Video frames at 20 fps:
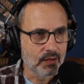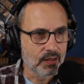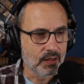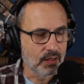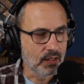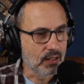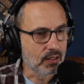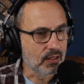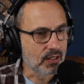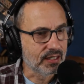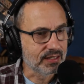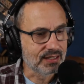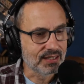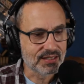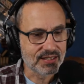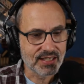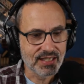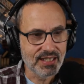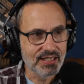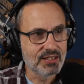All right, let's
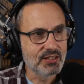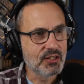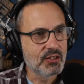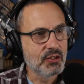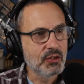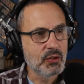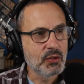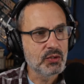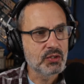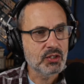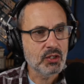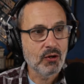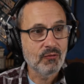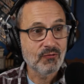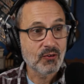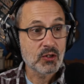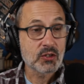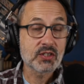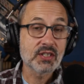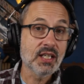get into the news. So
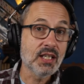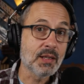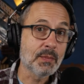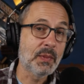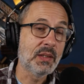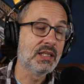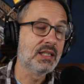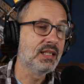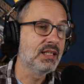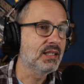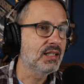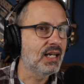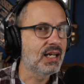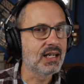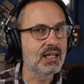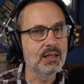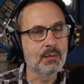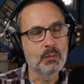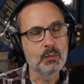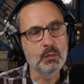first up,
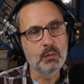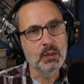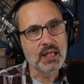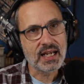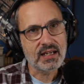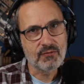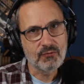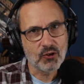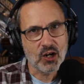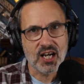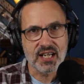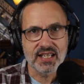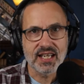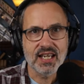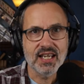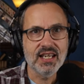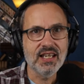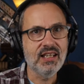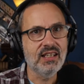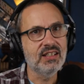Black
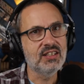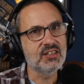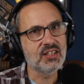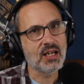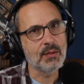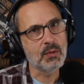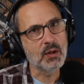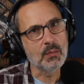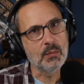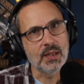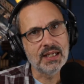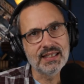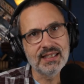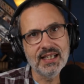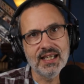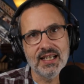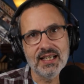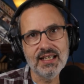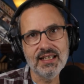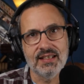Friday, Cyber
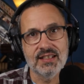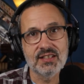Monday, the